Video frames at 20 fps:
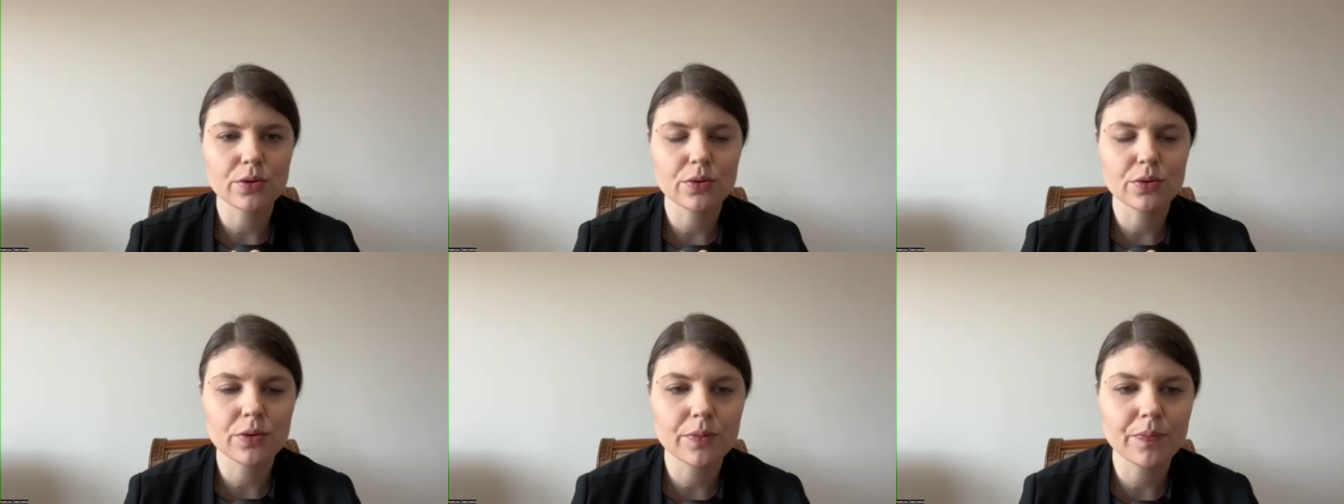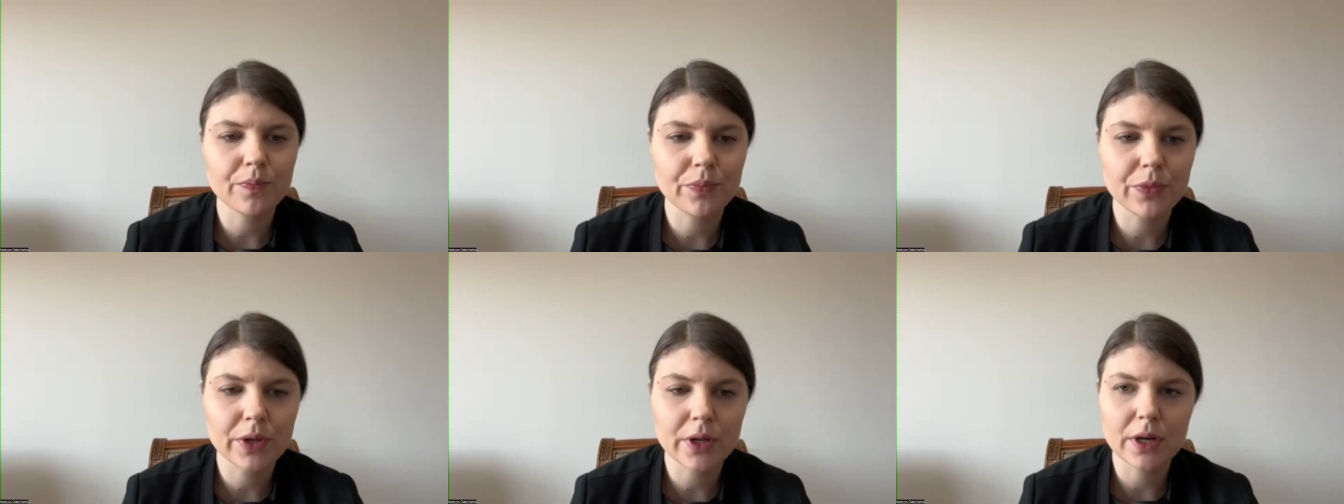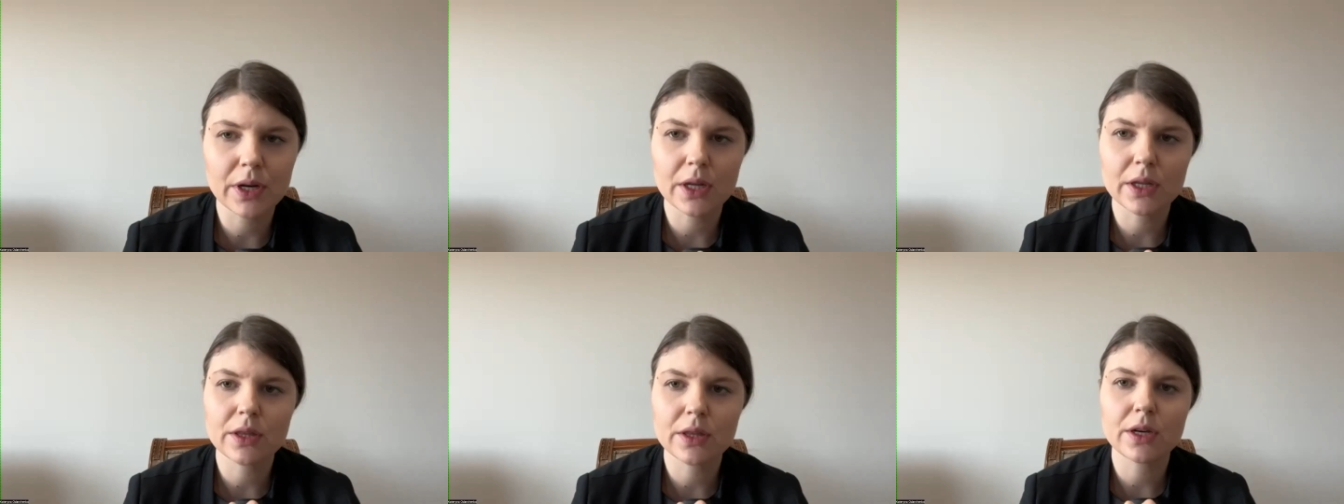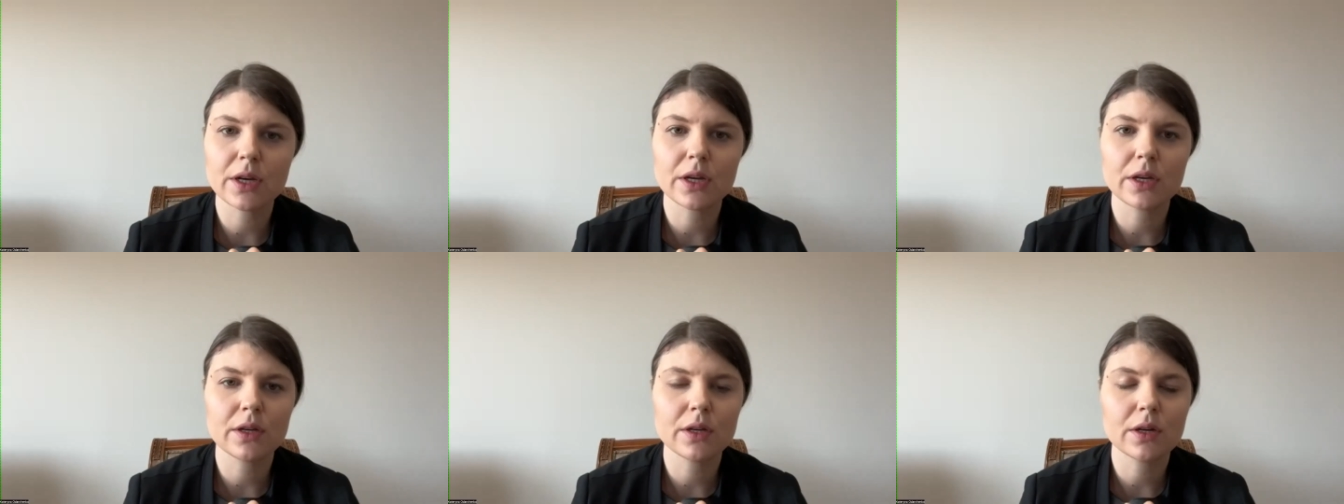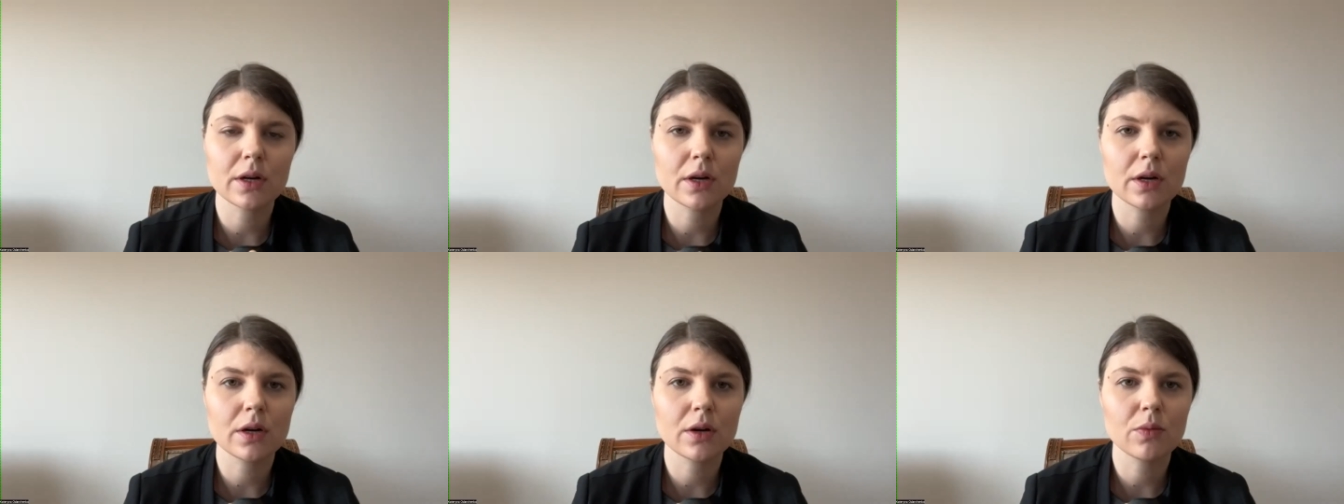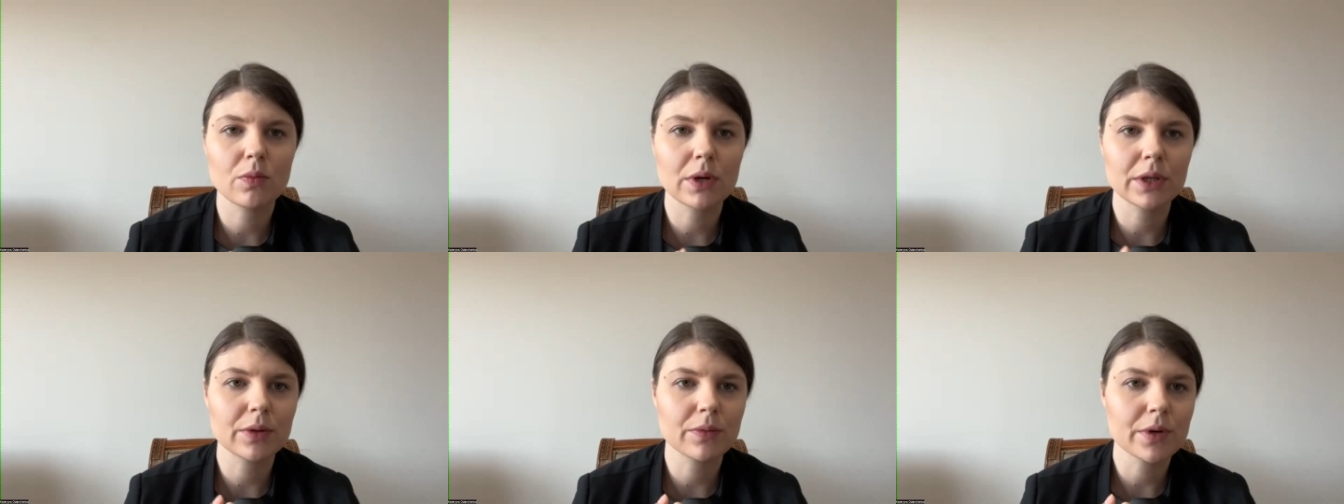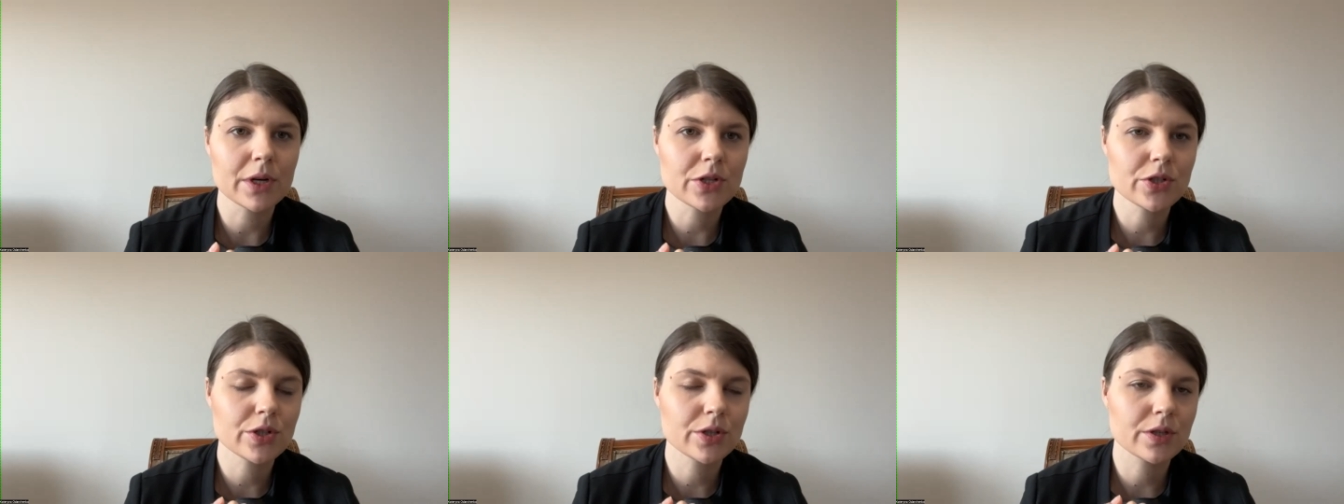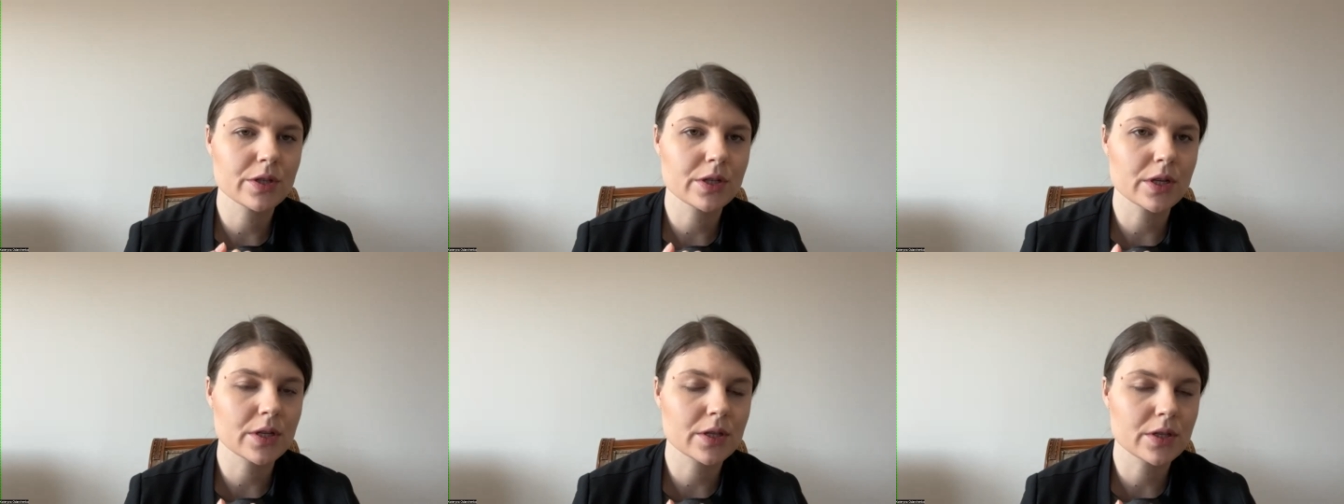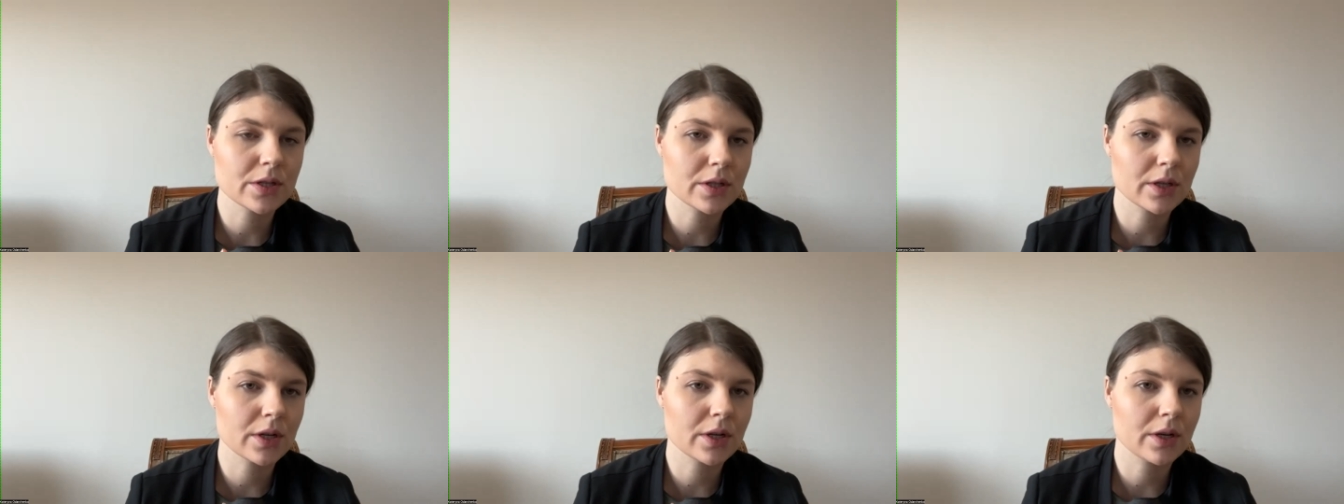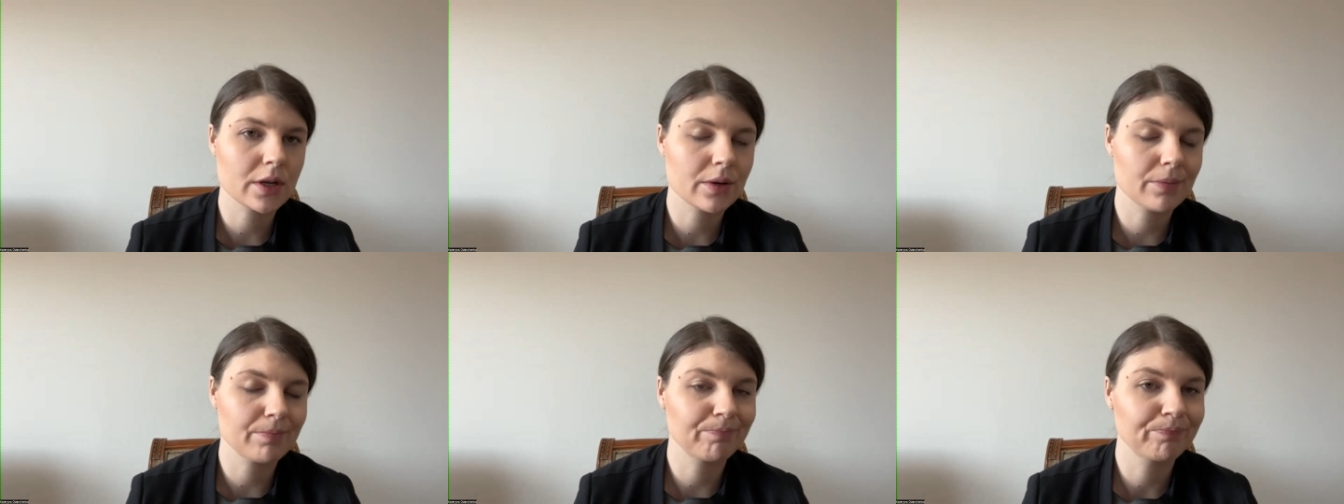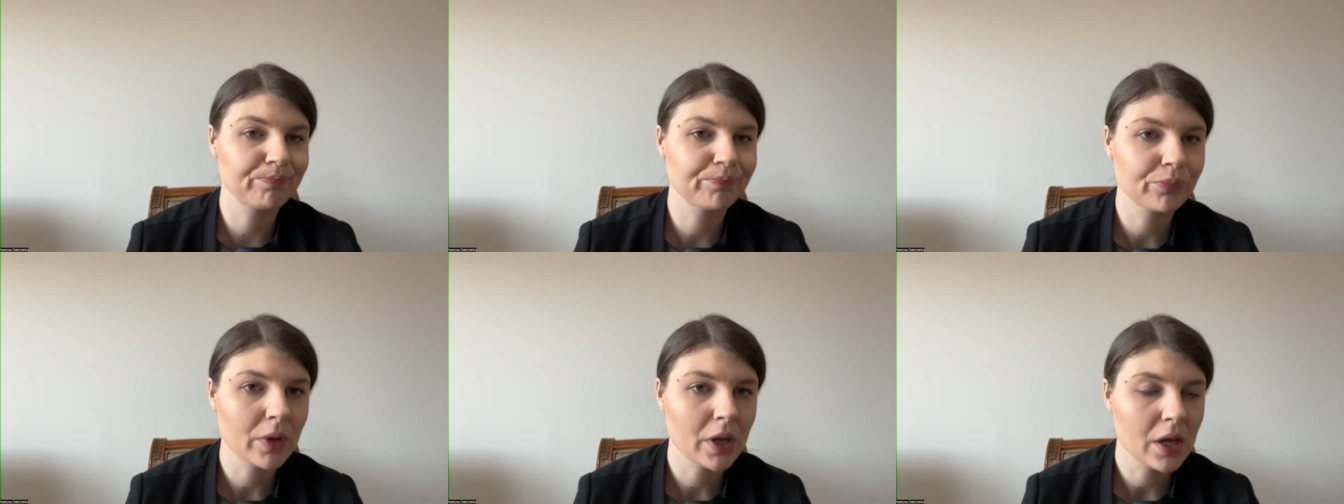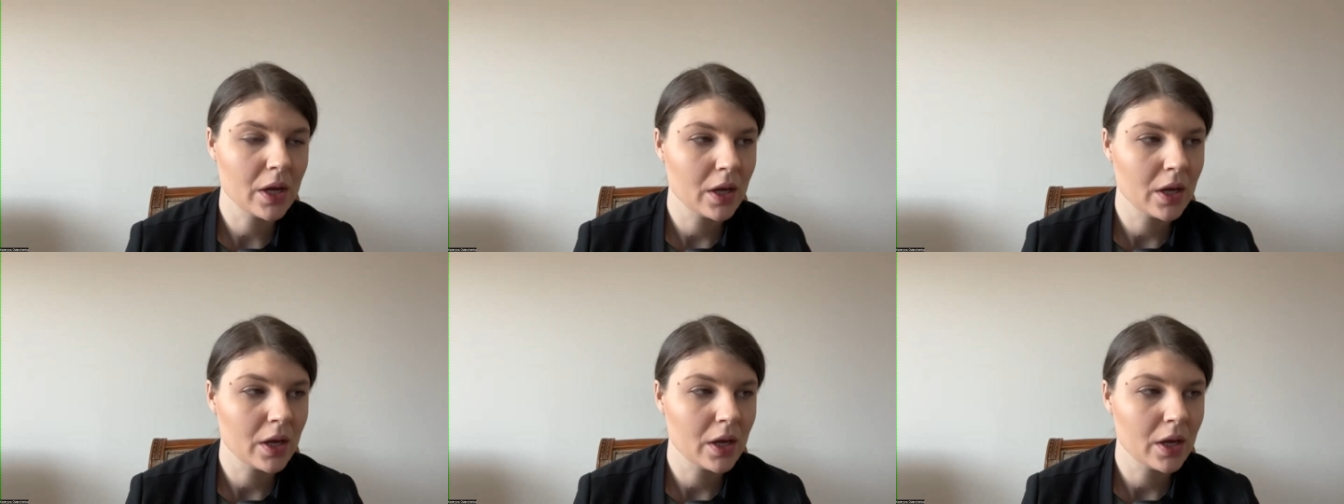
you, mm, Andriy, uh, one question that um,